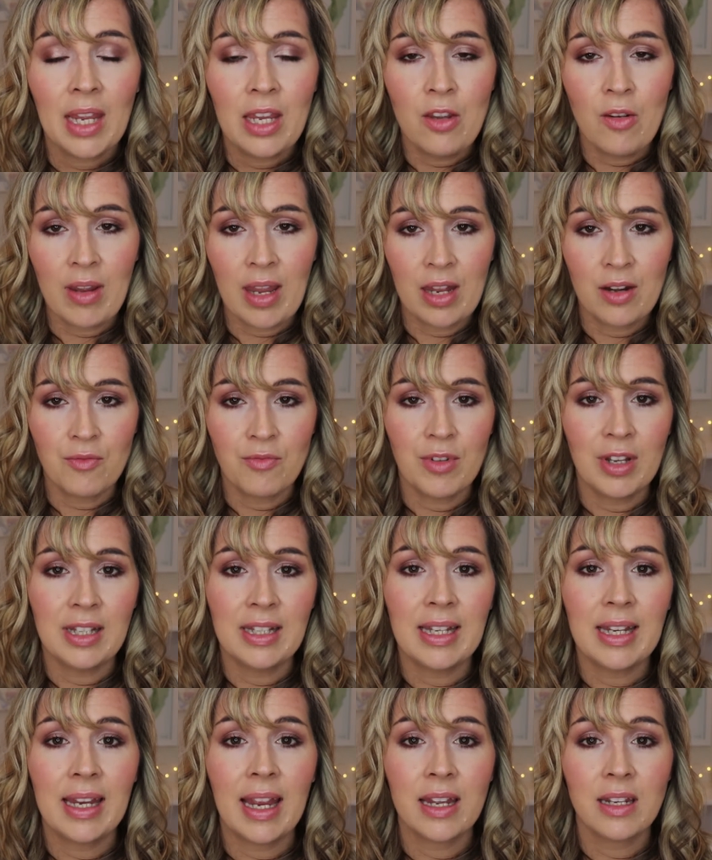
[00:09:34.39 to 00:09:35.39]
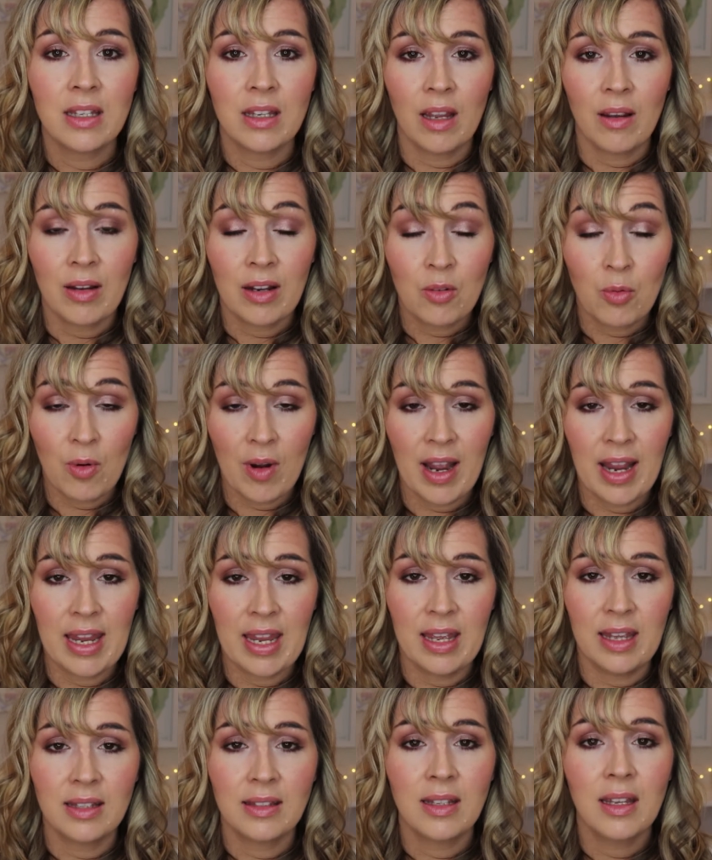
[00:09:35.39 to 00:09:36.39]
you can really get
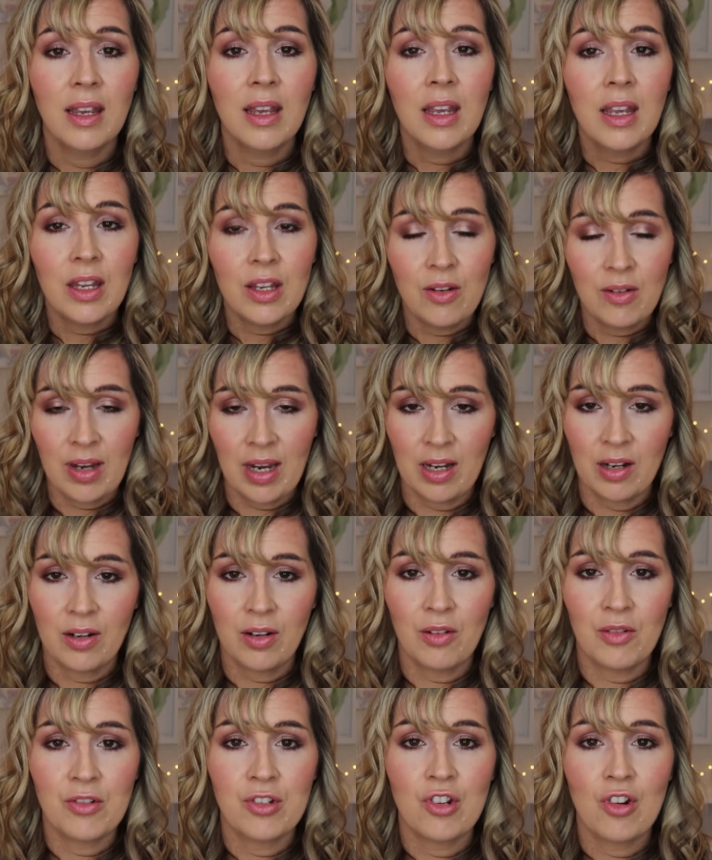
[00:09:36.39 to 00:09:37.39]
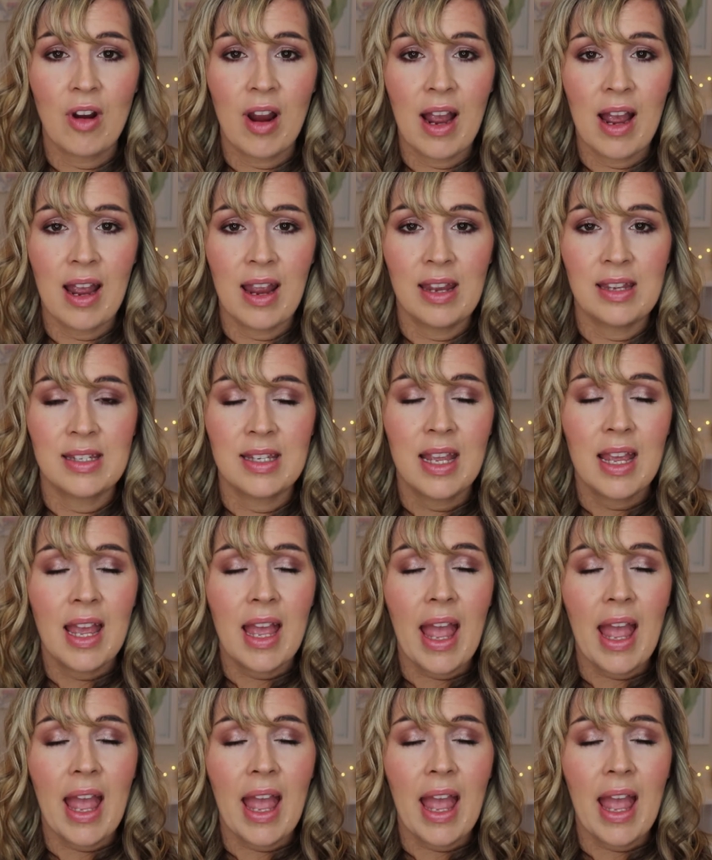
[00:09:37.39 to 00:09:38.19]
quiet, you can close your eyes,